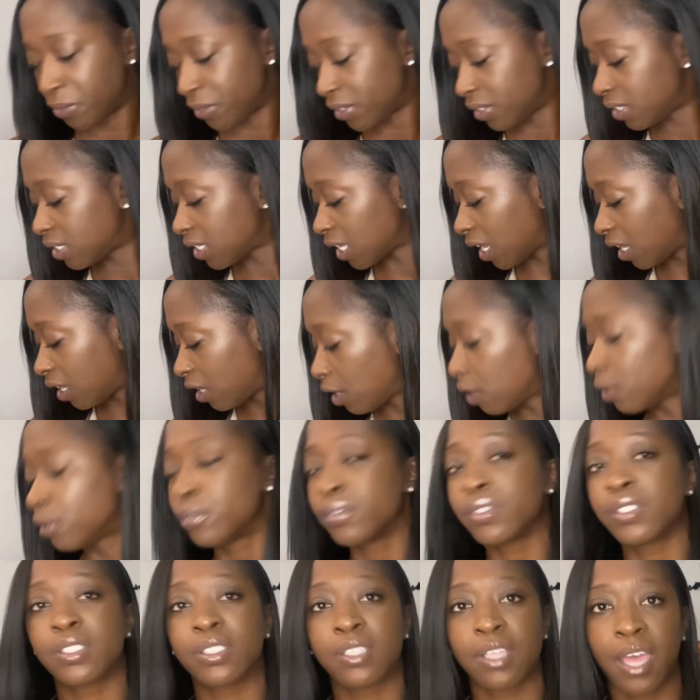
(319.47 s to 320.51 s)
Scent
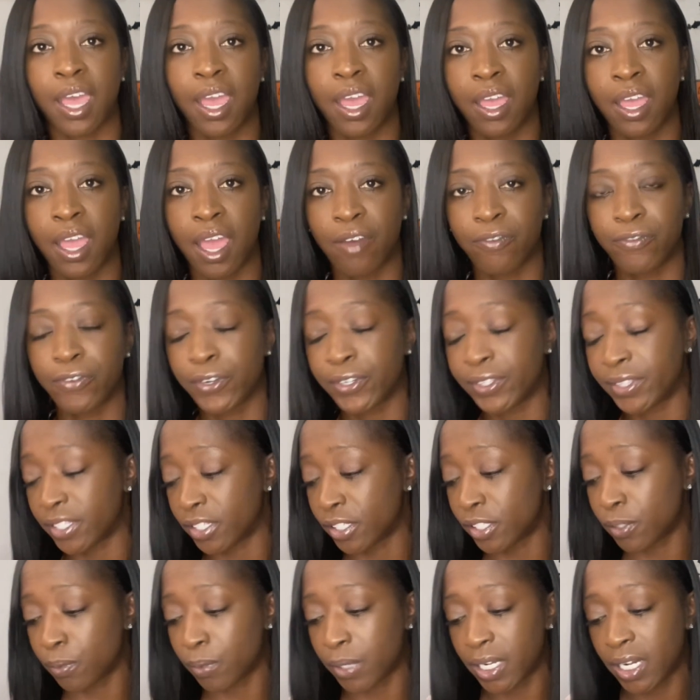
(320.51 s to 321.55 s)
notes for
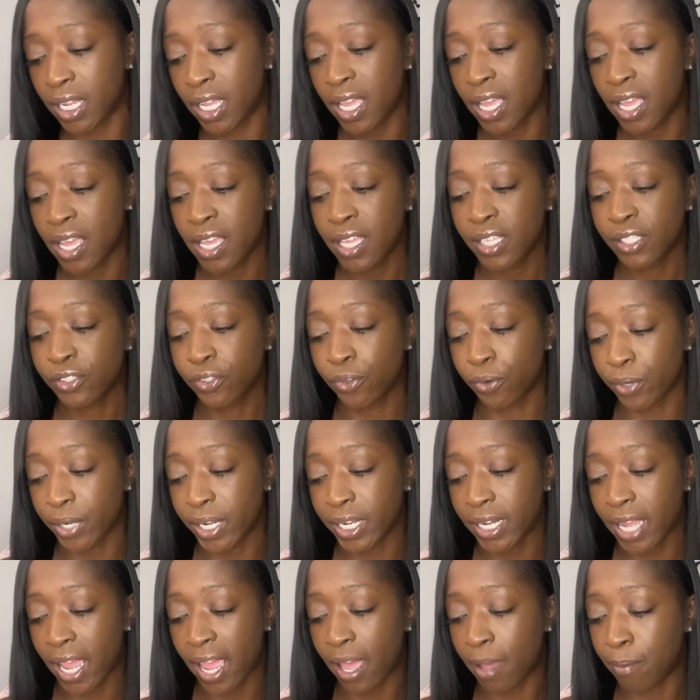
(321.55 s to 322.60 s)
this one: it's
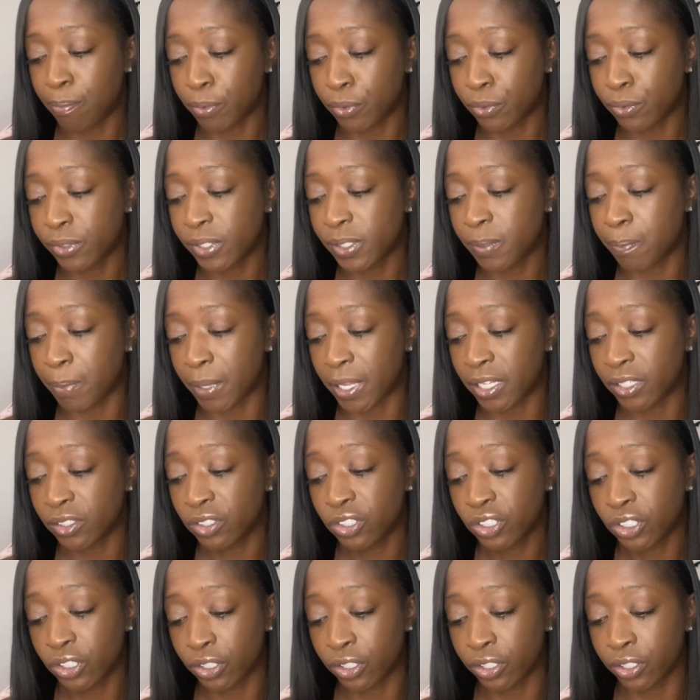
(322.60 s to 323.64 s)
green apple, spun
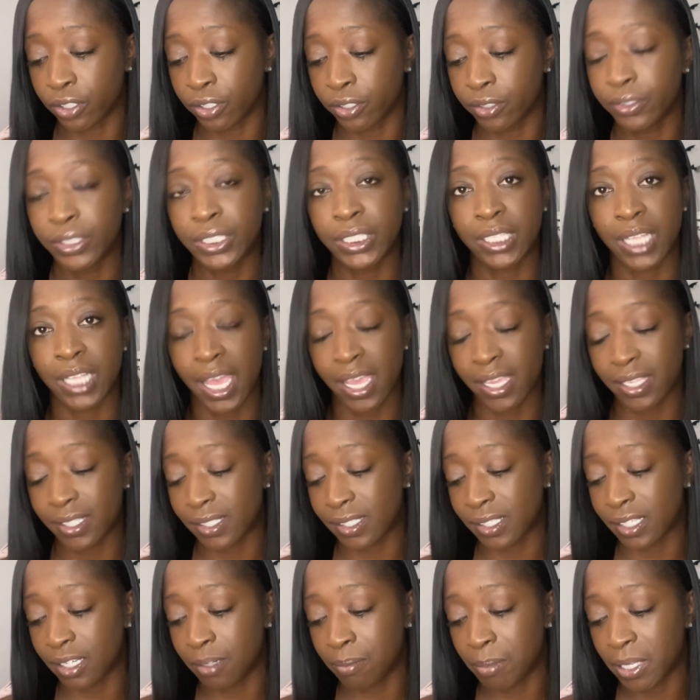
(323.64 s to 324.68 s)
sugar, light
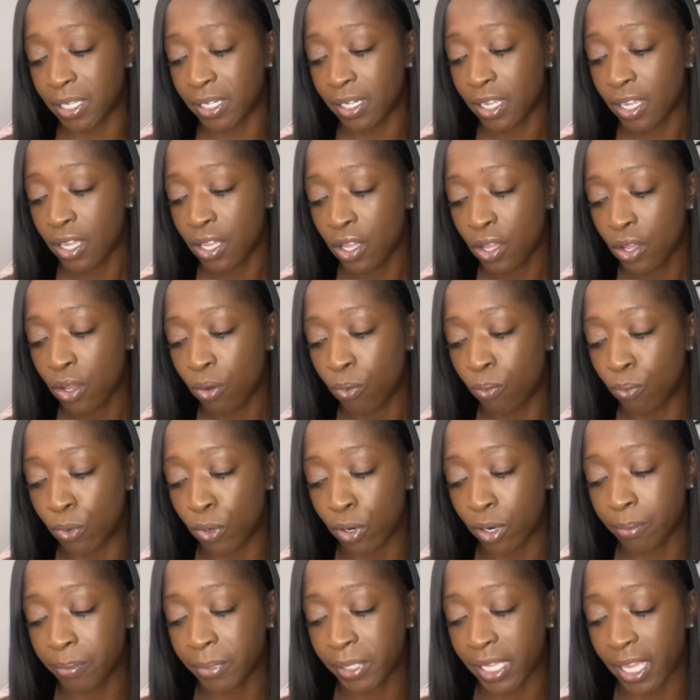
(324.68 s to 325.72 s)
cinnamon,
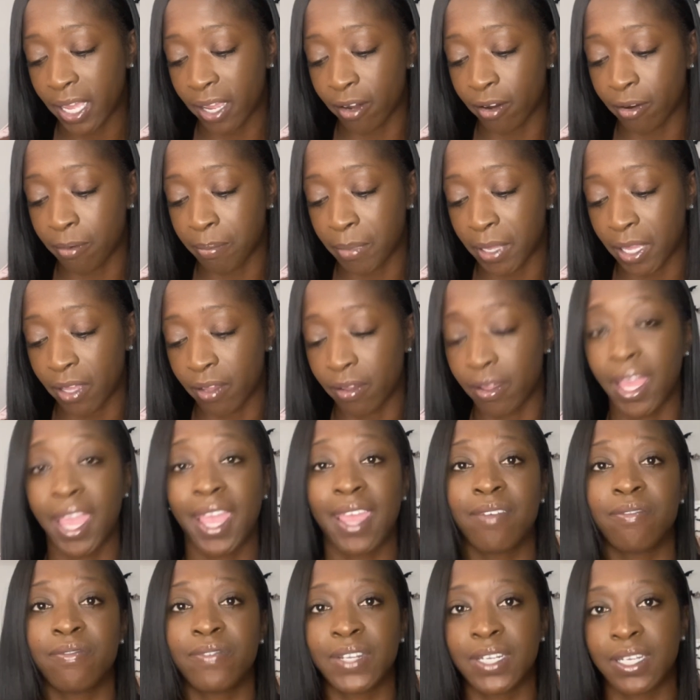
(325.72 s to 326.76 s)
warm caramel,
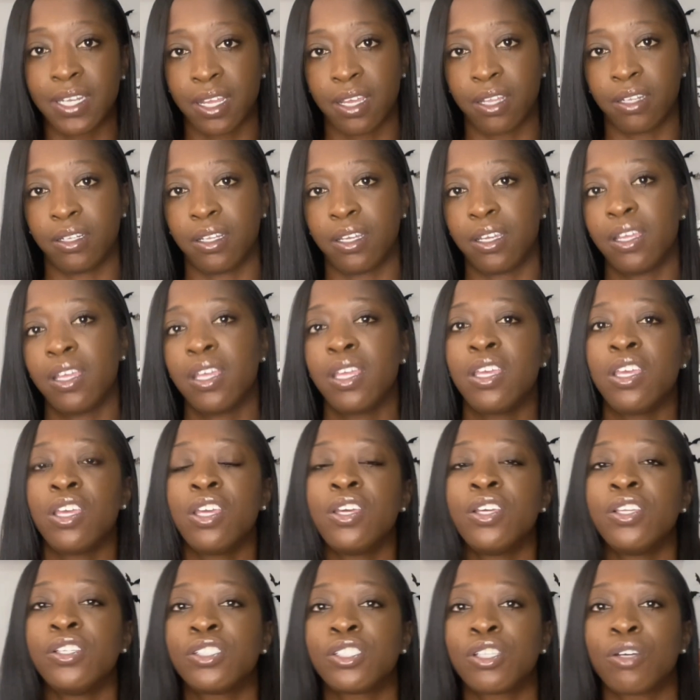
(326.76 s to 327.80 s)
and vanilla.
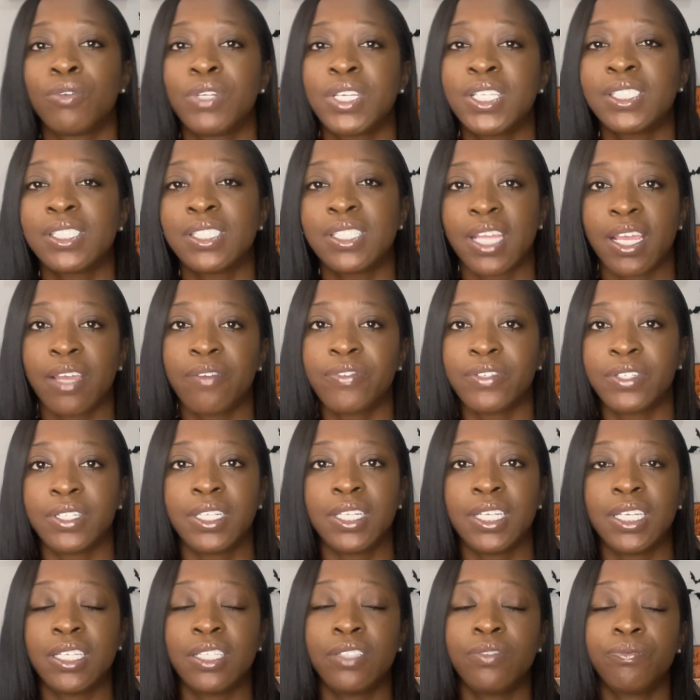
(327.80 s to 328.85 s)
So this
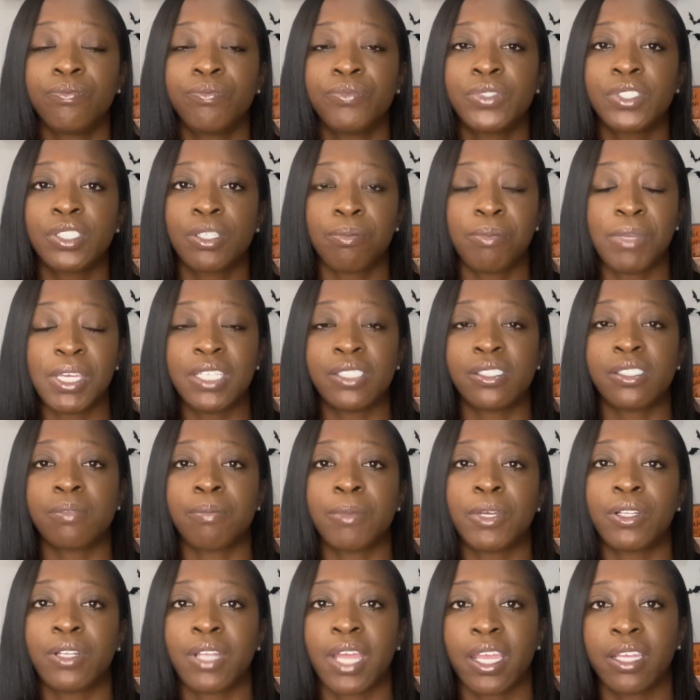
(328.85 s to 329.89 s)
definitely, to me,
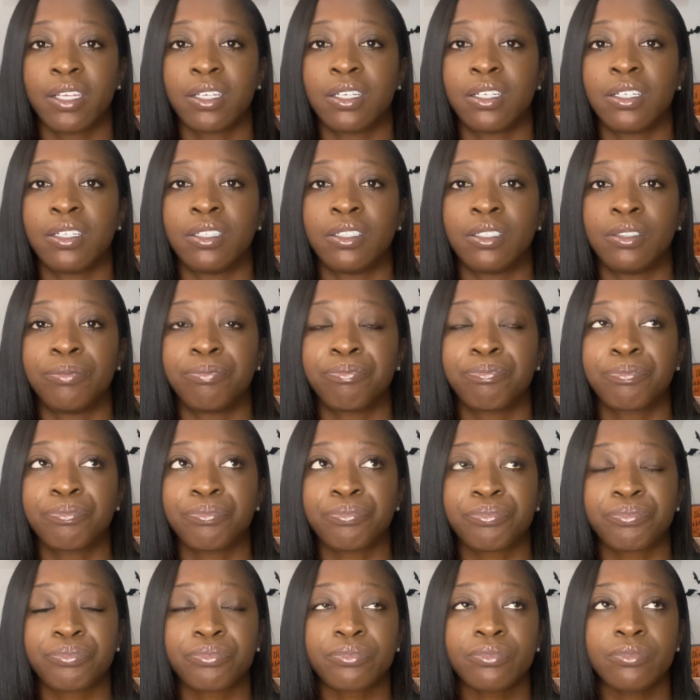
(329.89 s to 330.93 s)
smelled like a
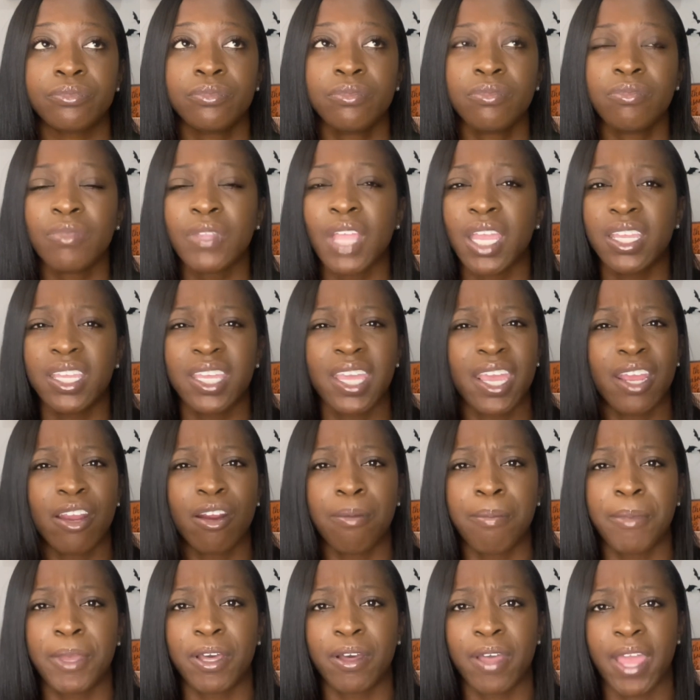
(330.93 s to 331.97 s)

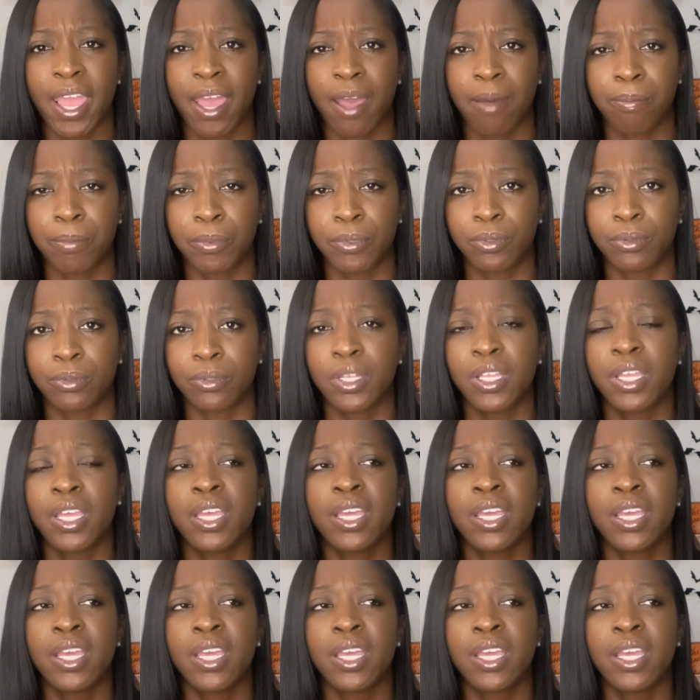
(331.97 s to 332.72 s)
caramel apple.